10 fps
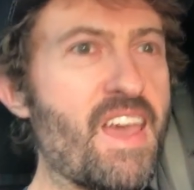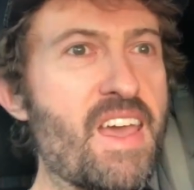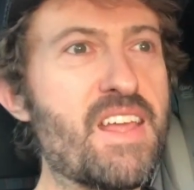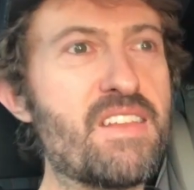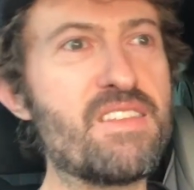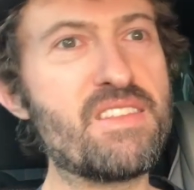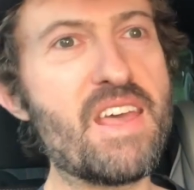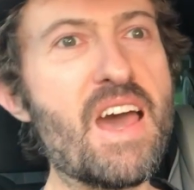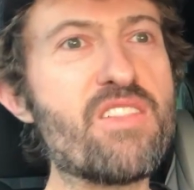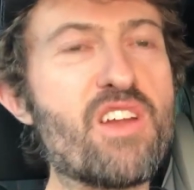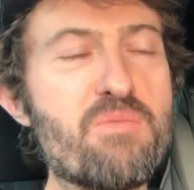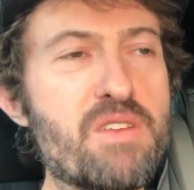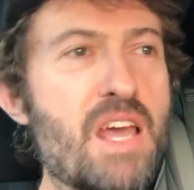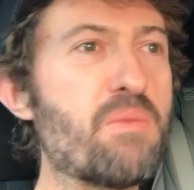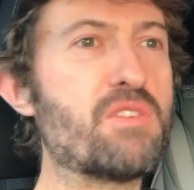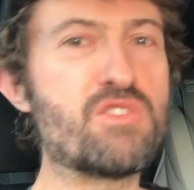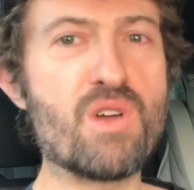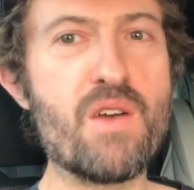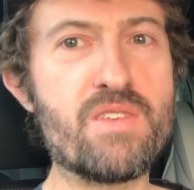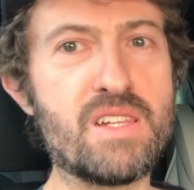And now that I've been able to
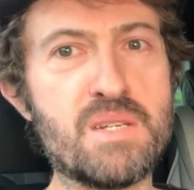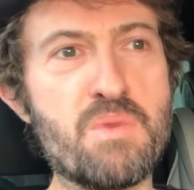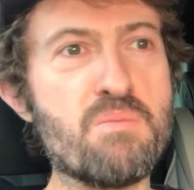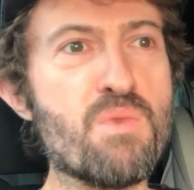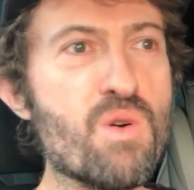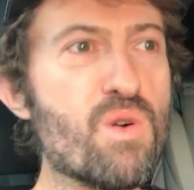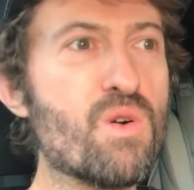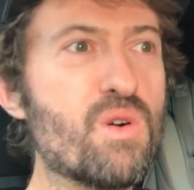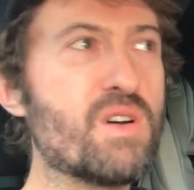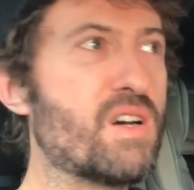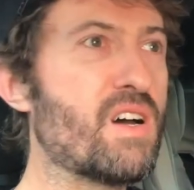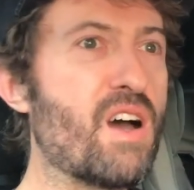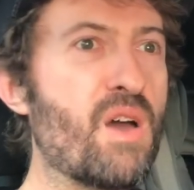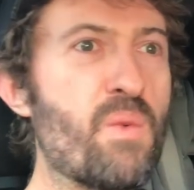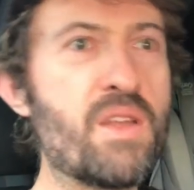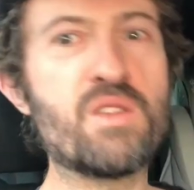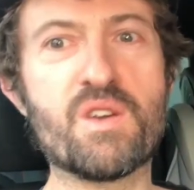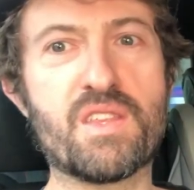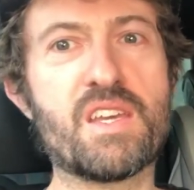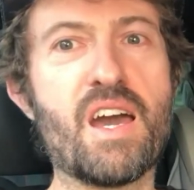drive it a little bit more, I went and
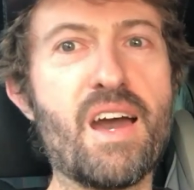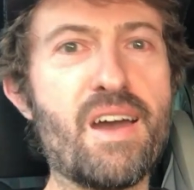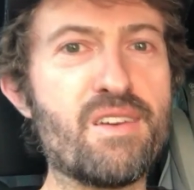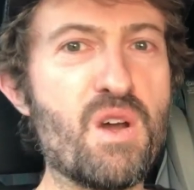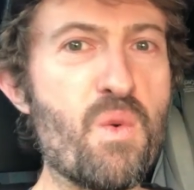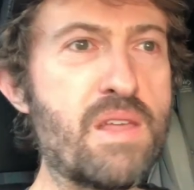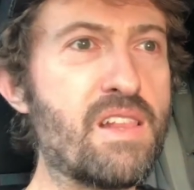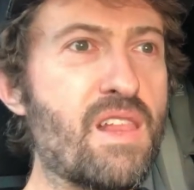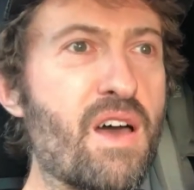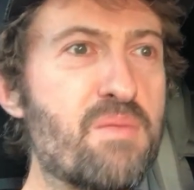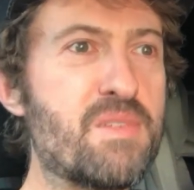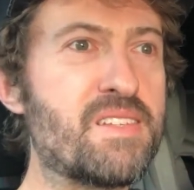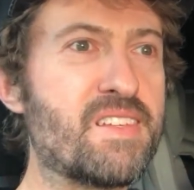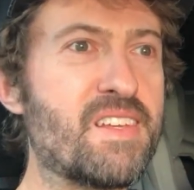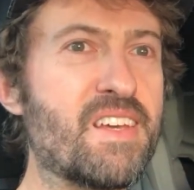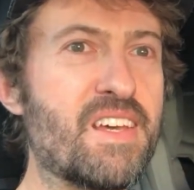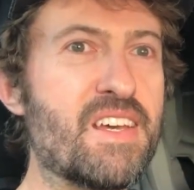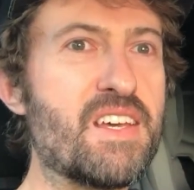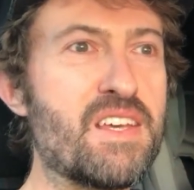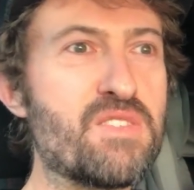got the car a wheel
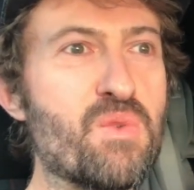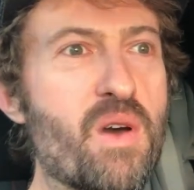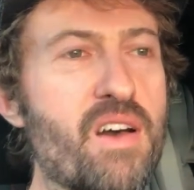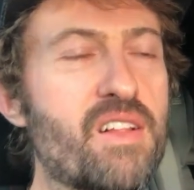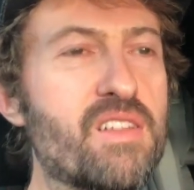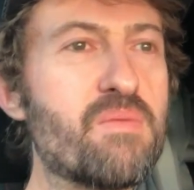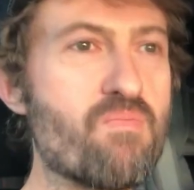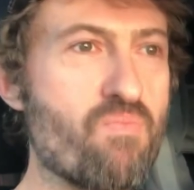alignment as well.